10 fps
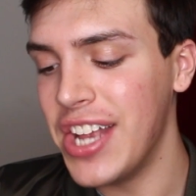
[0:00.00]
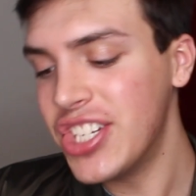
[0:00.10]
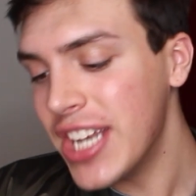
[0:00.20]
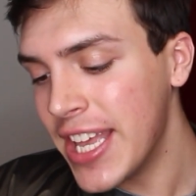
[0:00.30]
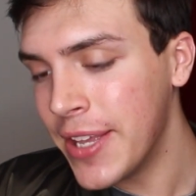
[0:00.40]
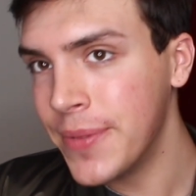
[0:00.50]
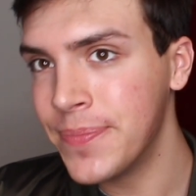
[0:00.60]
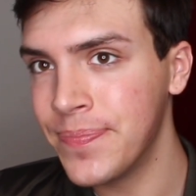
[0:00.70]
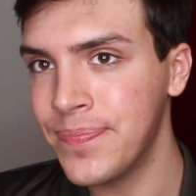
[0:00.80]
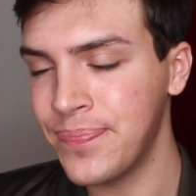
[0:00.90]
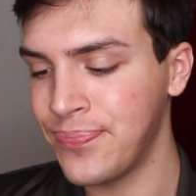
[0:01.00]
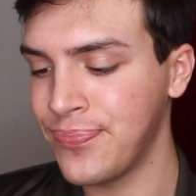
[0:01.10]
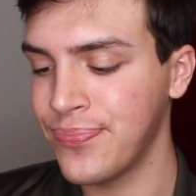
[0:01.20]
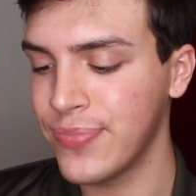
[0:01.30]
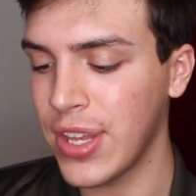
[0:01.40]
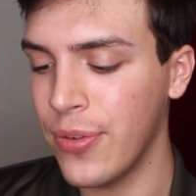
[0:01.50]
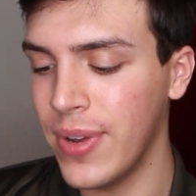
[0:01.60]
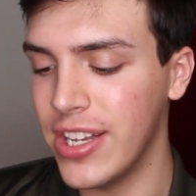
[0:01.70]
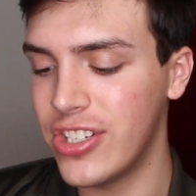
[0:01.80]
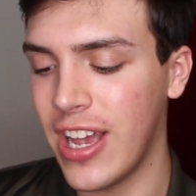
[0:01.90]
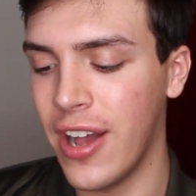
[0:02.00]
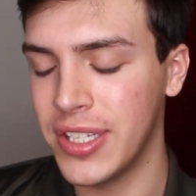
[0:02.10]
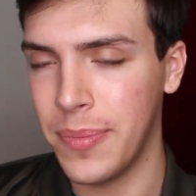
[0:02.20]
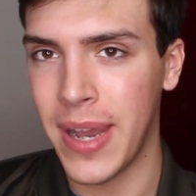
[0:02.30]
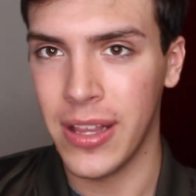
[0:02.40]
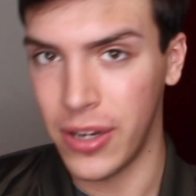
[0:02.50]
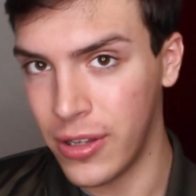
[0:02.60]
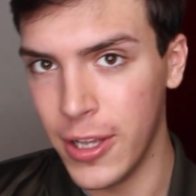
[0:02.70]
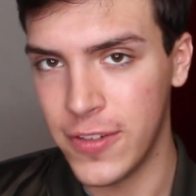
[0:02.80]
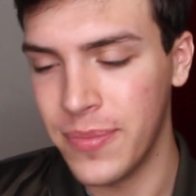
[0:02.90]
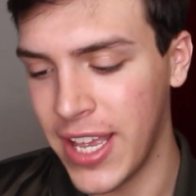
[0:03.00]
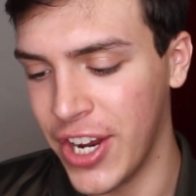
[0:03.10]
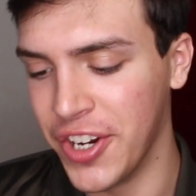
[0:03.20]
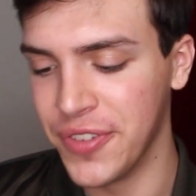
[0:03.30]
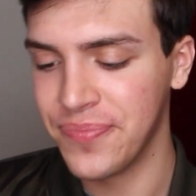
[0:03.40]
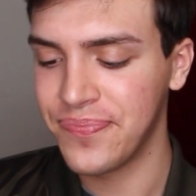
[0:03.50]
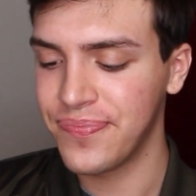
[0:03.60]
H&M, which I also buy a lot of clothes from there.